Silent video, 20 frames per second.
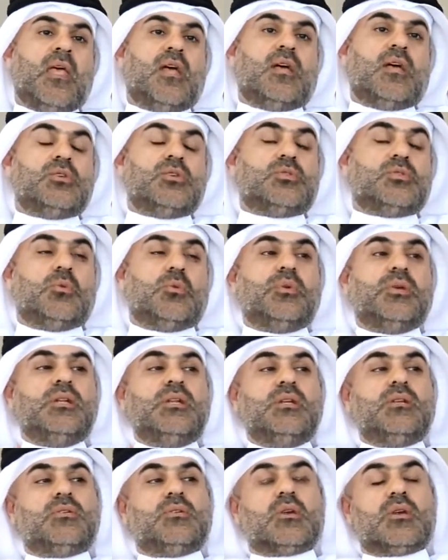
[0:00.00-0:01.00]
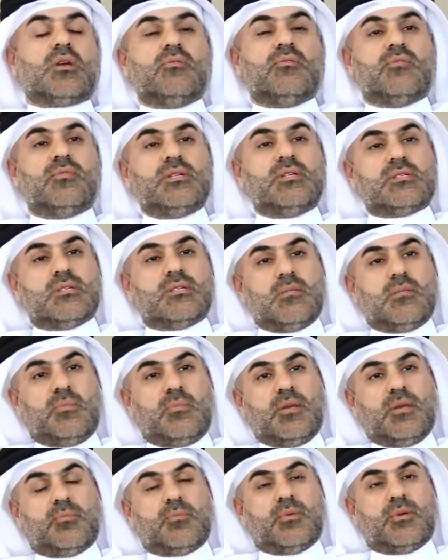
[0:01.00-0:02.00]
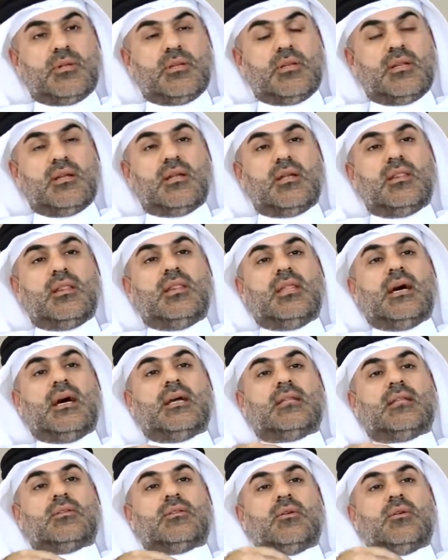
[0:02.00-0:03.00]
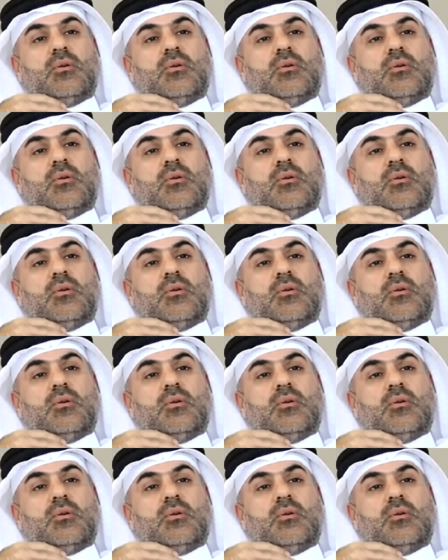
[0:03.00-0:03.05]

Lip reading: So we need to convince the people that,